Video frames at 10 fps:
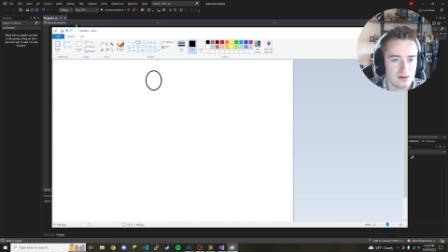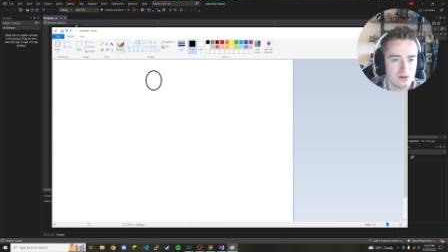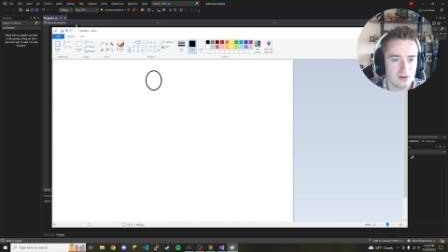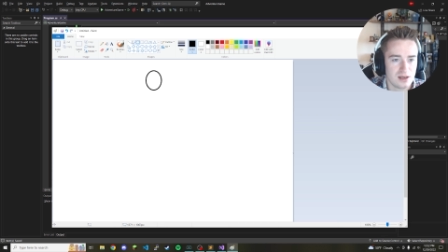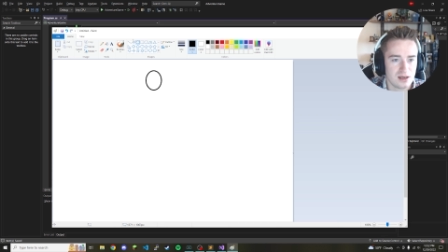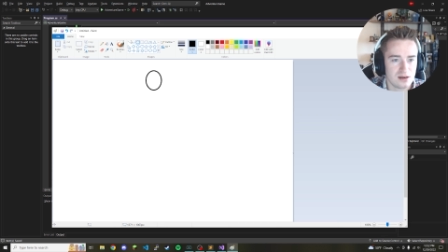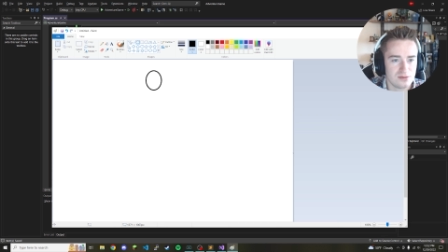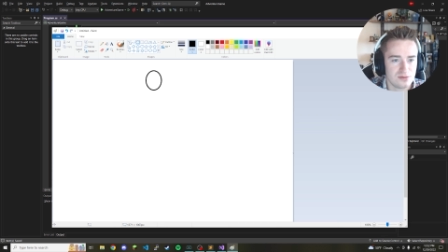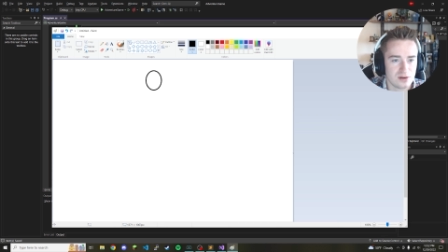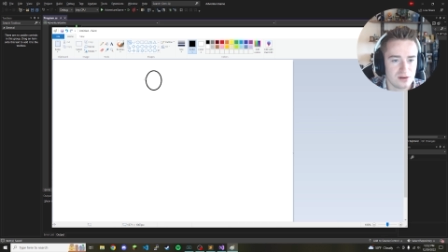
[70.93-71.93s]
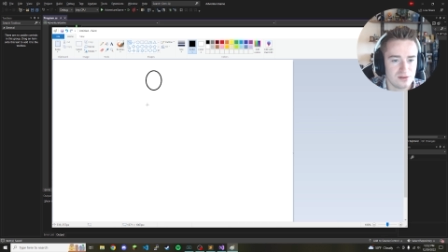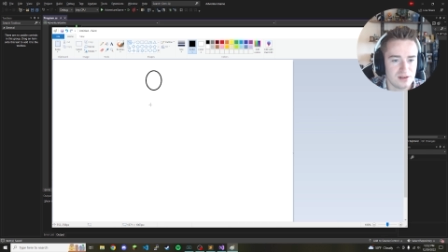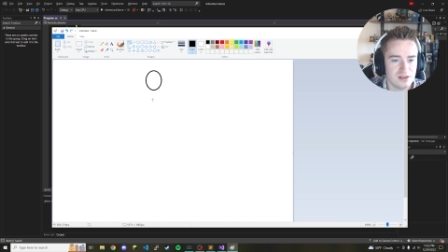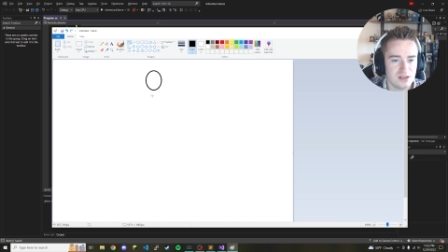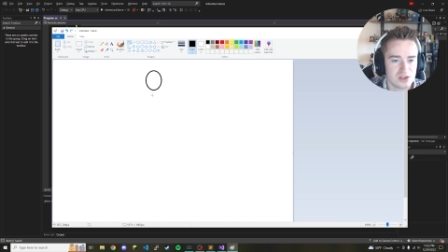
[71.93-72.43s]
You're gonna have an
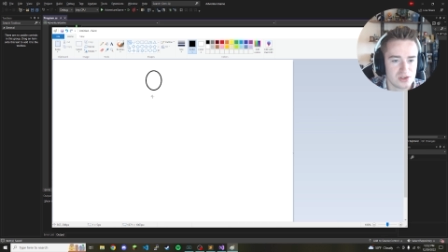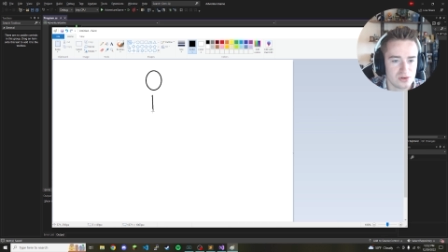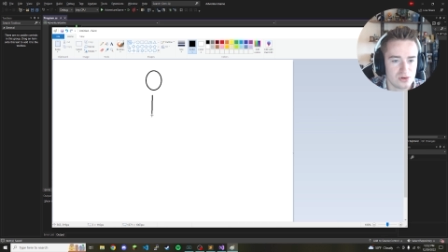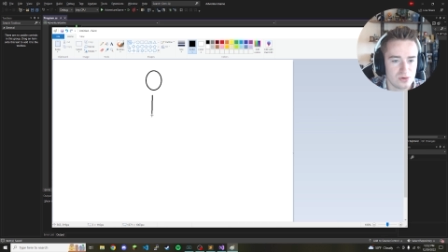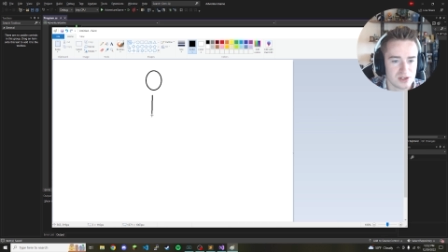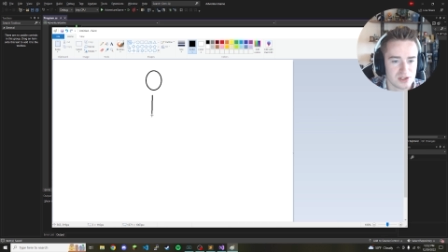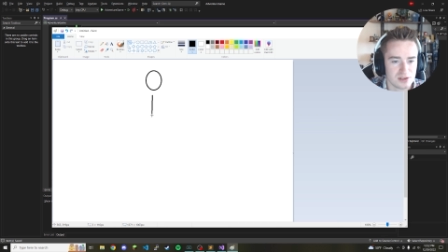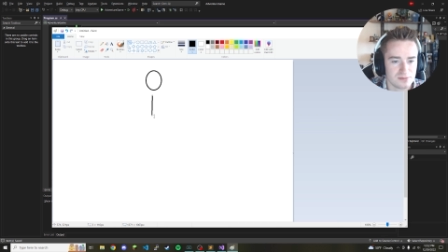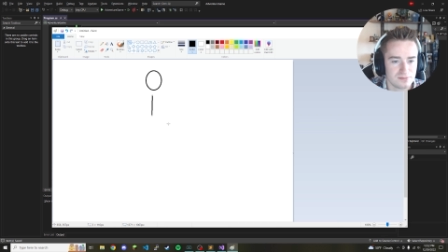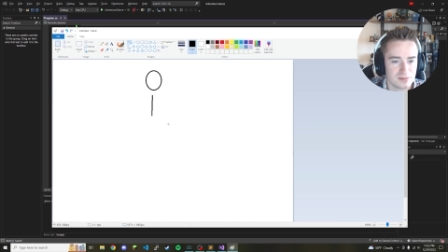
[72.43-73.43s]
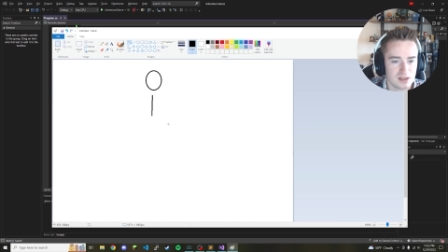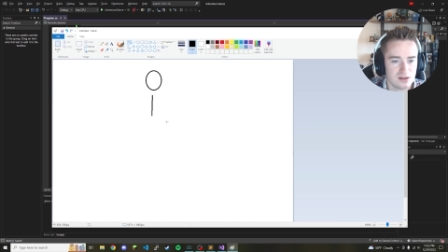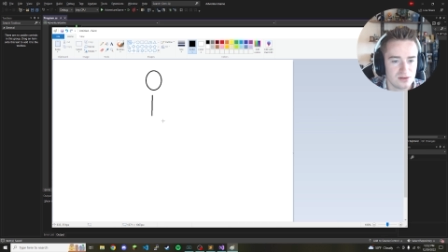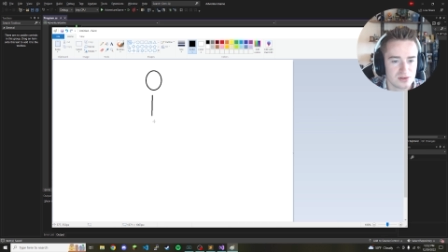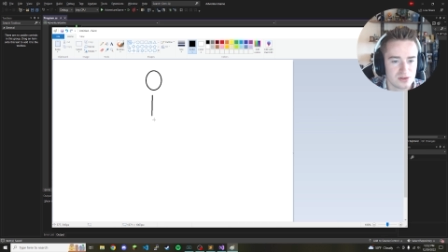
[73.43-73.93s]
initial question and
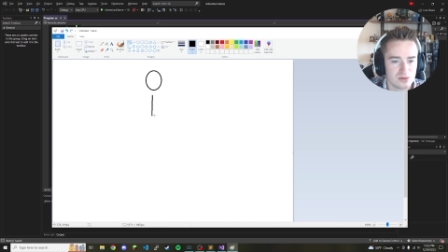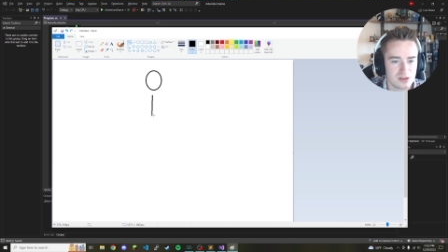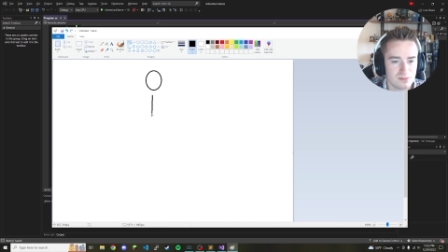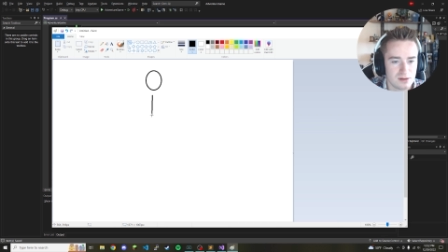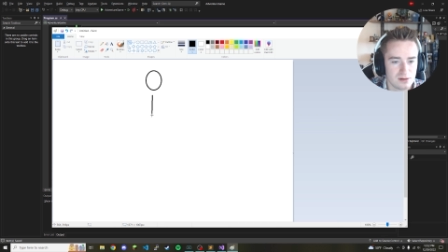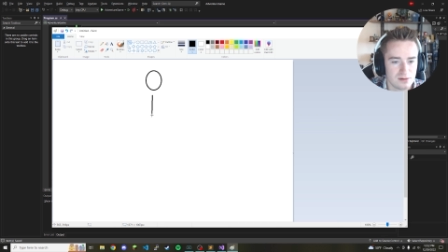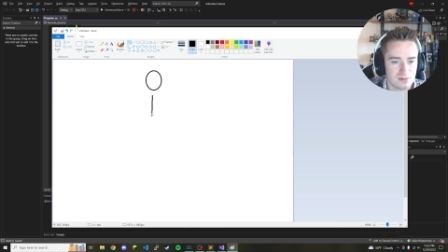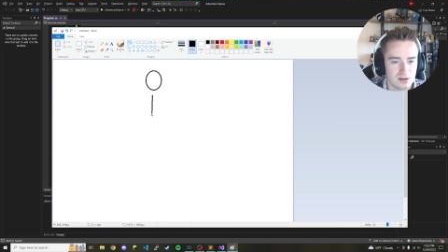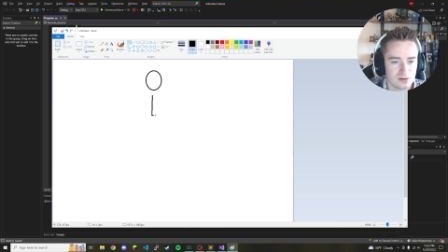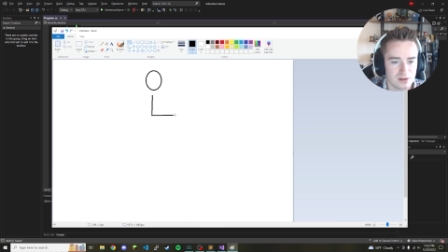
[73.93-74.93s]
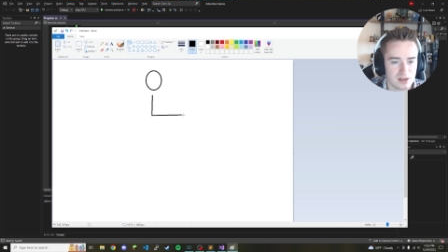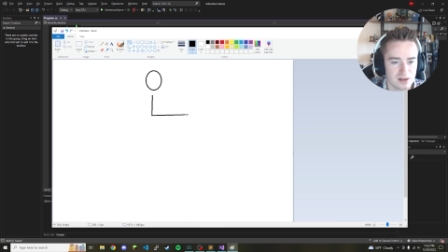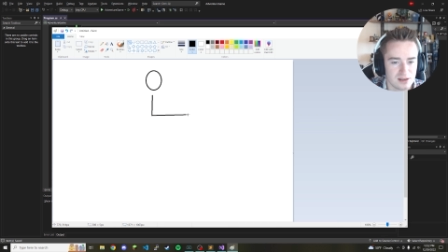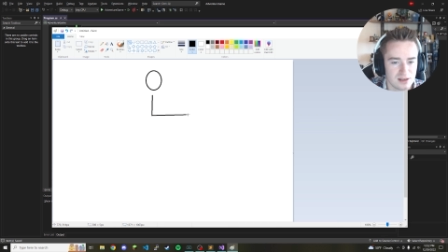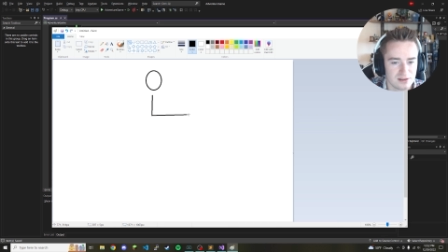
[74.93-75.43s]
then there's going to be, you know, a
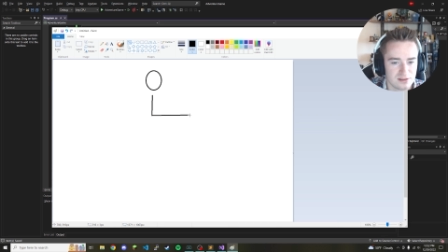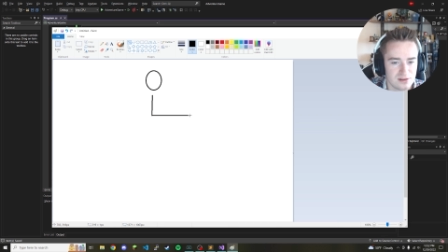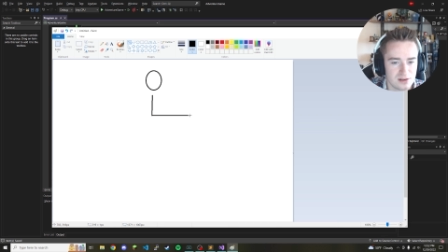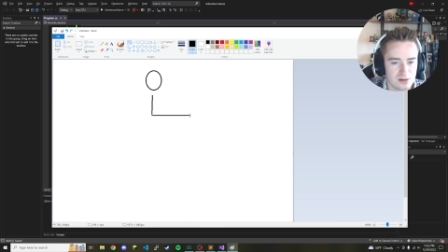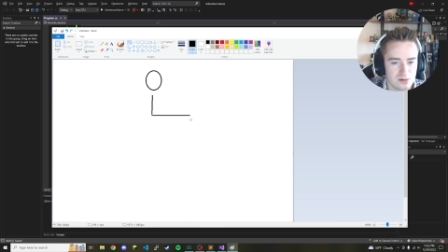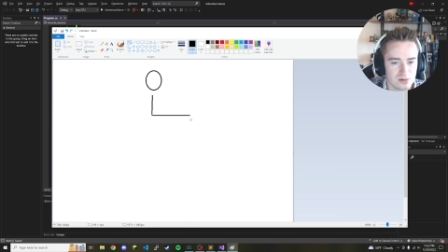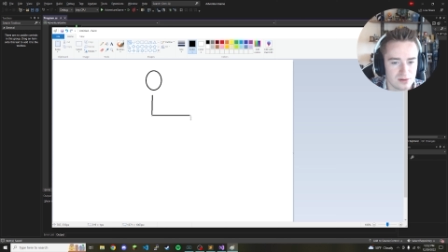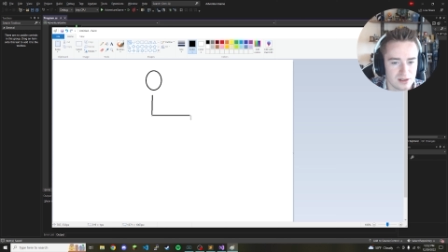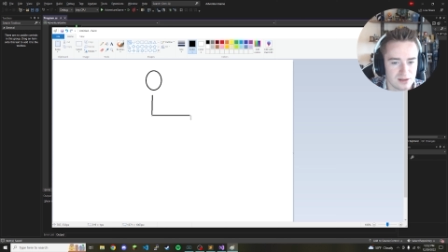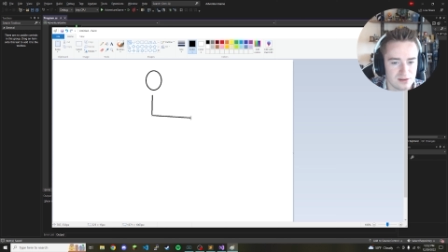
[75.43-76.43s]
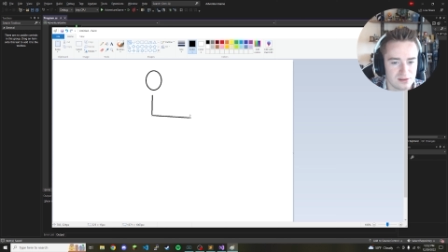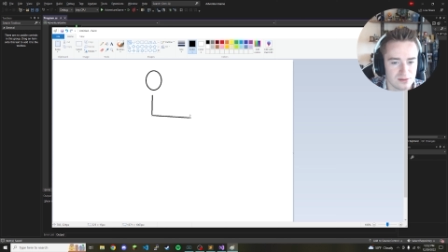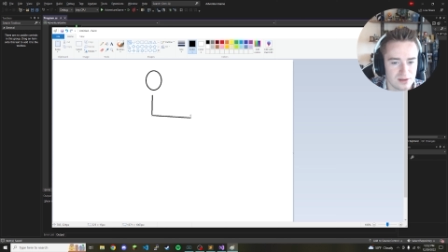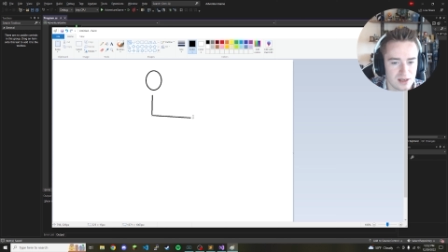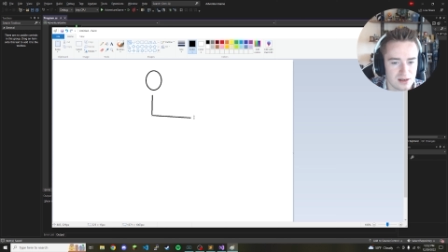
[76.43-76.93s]
kind of yes, no, or like this
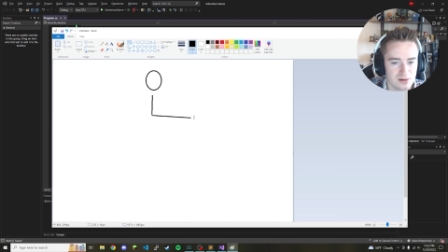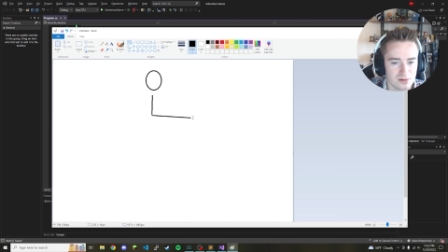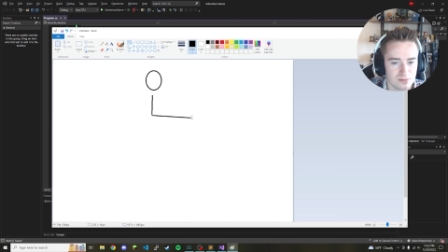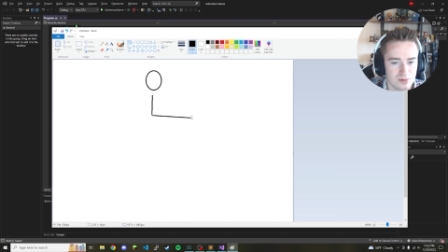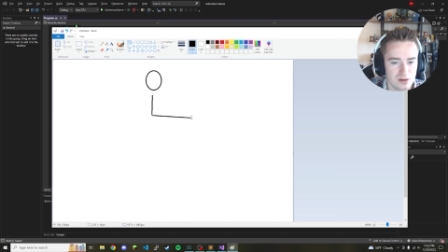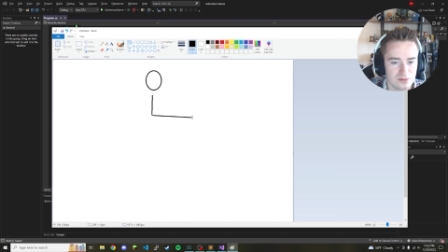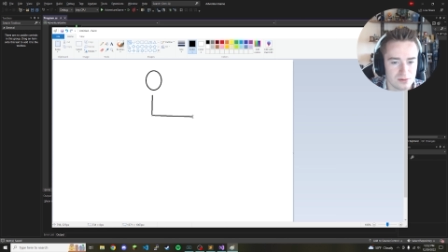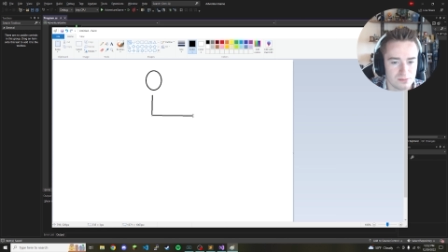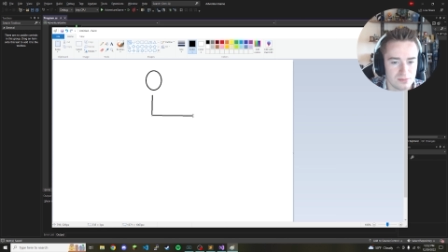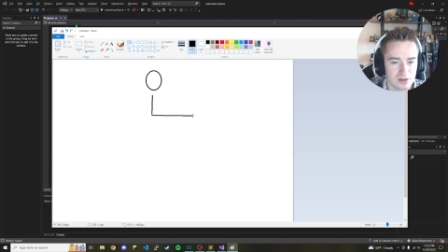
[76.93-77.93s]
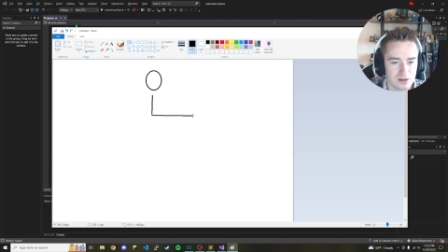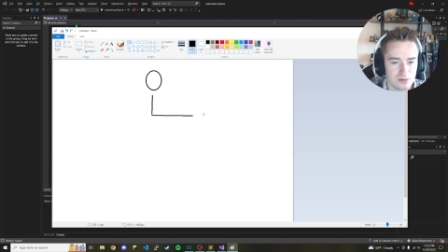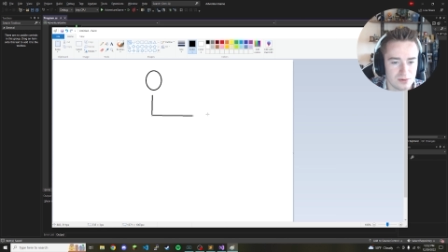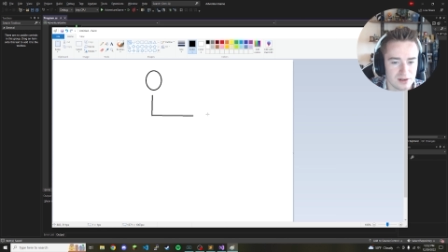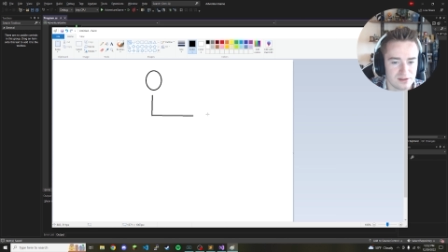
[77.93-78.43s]
or that or whatever
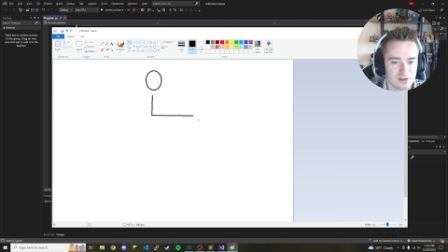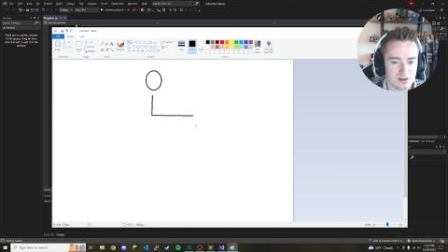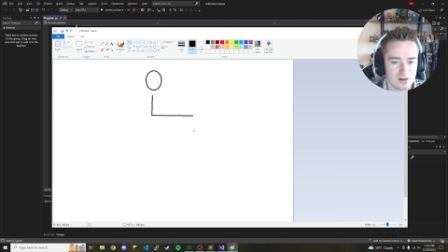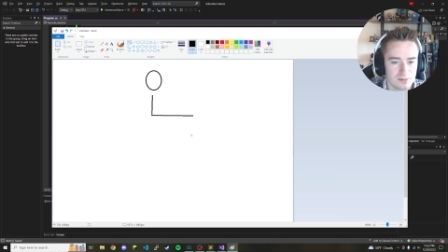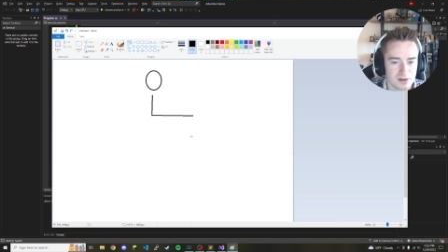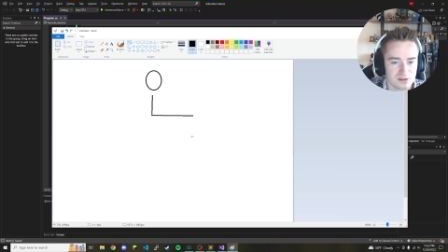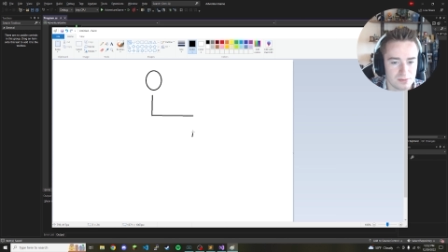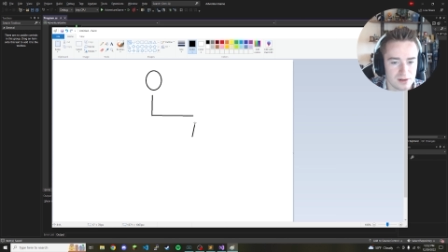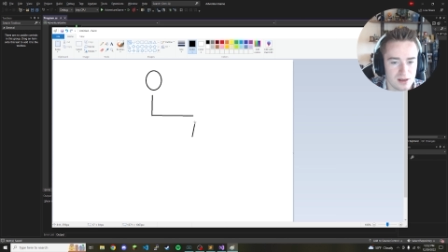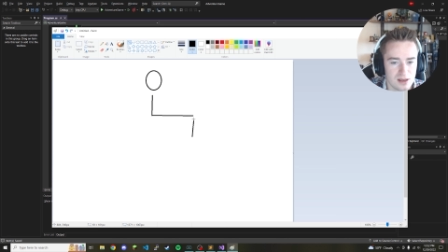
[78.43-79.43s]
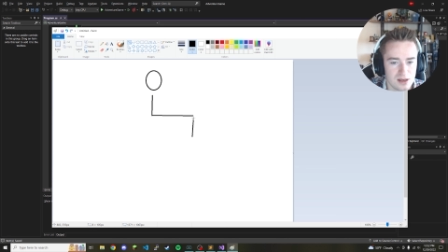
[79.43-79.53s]
you wanna set it up as, but